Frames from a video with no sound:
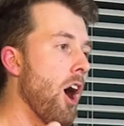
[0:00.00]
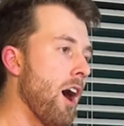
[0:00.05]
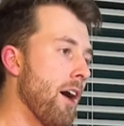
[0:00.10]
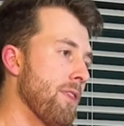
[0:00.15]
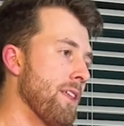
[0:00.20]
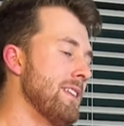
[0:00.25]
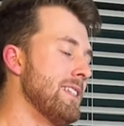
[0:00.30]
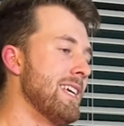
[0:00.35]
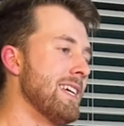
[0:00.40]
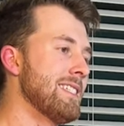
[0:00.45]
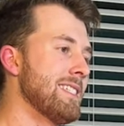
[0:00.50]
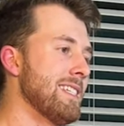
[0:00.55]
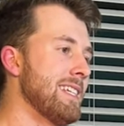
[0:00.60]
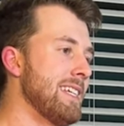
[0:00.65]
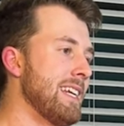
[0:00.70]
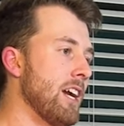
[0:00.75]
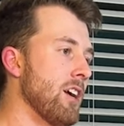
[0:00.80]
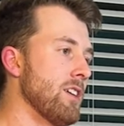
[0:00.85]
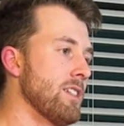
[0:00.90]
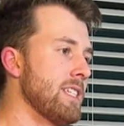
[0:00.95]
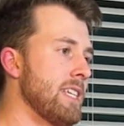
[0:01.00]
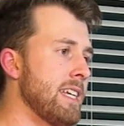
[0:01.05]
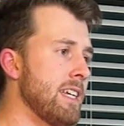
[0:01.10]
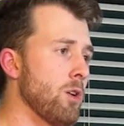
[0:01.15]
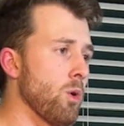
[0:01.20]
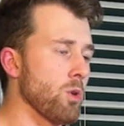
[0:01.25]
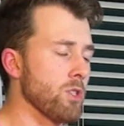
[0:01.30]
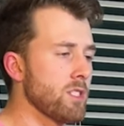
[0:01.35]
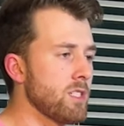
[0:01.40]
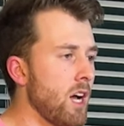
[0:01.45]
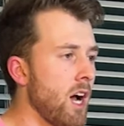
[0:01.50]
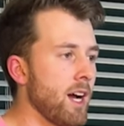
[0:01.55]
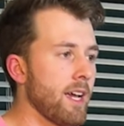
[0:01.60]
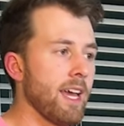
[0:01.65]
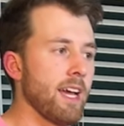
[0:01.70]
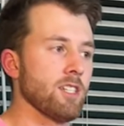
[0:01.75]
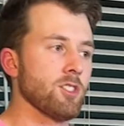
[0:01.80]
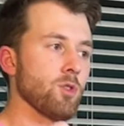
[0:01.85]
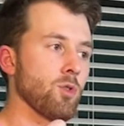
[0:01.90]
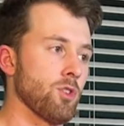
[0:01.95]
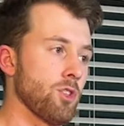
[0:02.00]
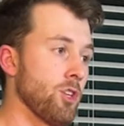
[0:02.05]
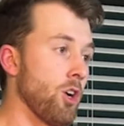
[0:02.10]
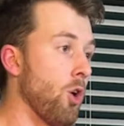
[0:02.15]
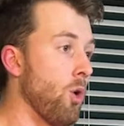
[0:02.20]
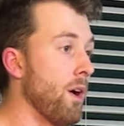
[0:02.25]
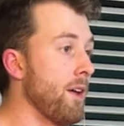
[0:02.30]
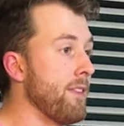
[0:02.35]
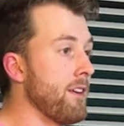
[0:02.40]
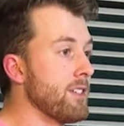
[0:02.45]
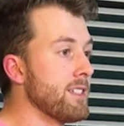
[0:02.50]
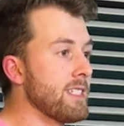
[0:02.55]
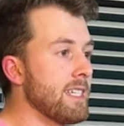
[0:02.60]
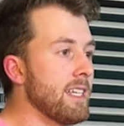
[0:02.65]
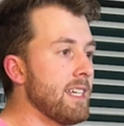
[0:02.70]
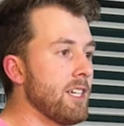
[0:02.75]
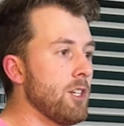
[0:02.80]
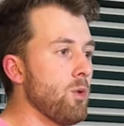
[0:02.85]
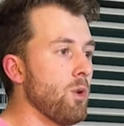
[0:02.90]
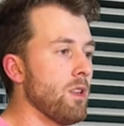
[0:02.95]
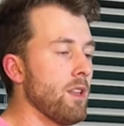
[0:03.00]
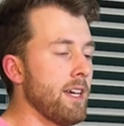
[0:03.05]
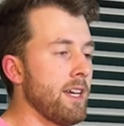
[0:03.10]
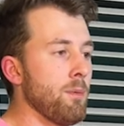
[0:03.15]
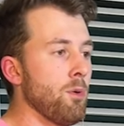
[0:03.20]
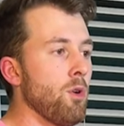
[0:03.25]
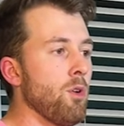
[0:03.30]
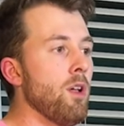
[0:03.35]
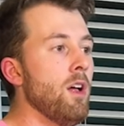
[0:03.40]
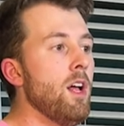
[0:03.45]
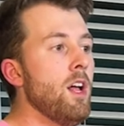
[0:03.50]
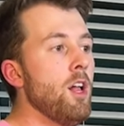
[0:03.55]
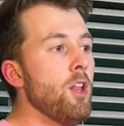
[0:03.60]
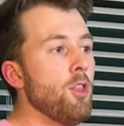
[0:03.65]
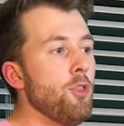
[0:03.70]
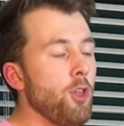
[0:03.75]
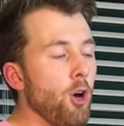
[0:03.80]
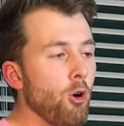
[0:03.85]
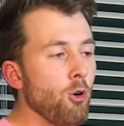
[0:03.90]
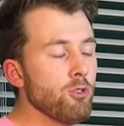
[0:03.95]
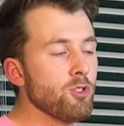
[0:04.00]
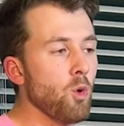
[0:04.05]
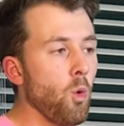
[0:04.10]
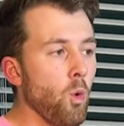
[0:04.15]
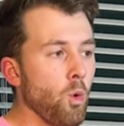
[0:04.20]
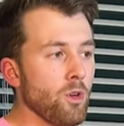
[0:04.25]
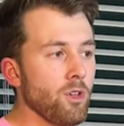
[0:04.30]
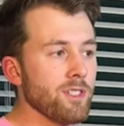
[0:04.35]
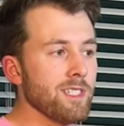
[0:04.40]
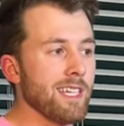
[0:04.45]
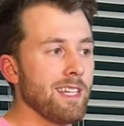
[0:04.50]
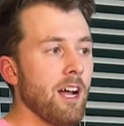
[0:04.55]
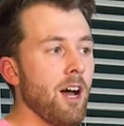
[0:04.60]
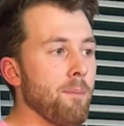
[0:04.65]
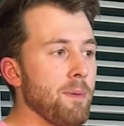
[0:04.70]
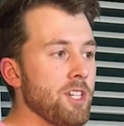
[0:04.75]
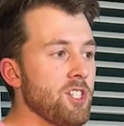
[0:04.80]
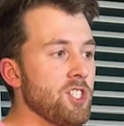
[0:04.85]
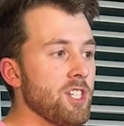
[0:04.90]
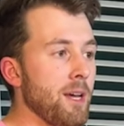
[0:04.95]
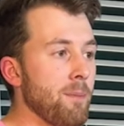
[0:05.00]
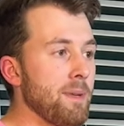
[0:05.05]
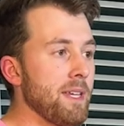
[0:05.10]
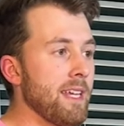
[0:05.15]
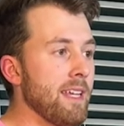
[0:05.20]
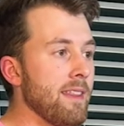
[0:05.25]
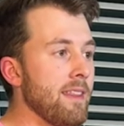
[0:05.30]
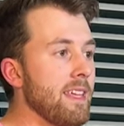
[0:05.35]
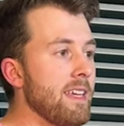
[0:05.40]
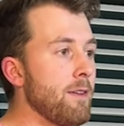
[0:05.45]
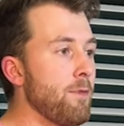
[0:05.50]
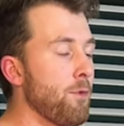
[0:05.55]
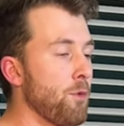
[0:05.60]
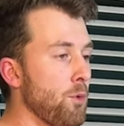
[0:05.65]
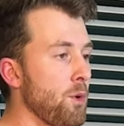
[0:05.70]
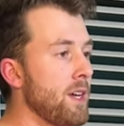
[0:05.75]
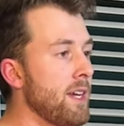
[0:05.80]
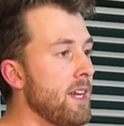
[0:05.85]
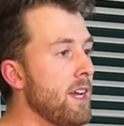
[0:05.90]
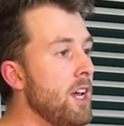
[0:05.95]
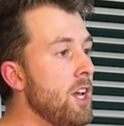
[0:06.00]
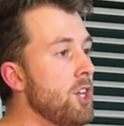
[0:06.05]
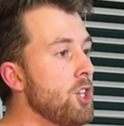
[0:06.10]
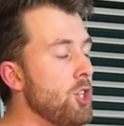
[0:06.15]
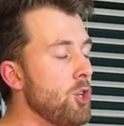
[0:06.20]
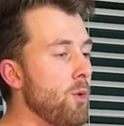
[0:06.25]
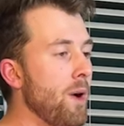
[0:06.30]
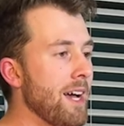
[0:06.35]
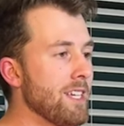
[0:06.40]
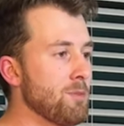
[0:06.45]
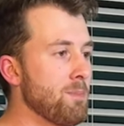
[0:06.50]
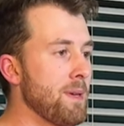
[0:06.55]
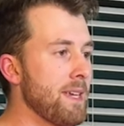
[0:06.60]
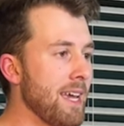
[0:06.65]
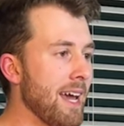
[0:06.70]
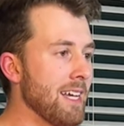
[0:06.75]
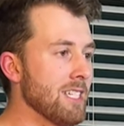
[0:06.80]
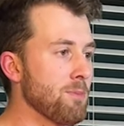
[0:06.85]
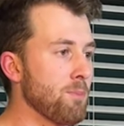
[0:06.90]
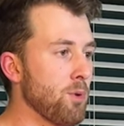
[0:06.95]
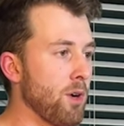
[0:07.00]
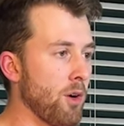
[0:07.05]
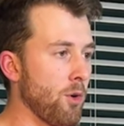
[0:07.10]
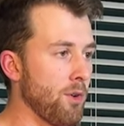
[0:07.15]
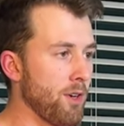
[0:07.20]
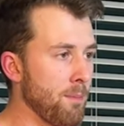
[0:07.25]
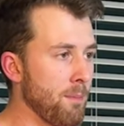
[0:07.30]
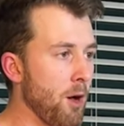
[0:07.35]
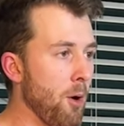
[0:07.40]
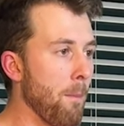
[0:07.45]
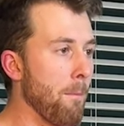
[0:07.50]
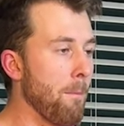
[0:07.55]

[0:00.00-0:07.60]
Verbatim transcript: authenticity guarantee or StockX or GOAT, and they're sending you a label, those orders cannot be shipped in the free USPS priority mail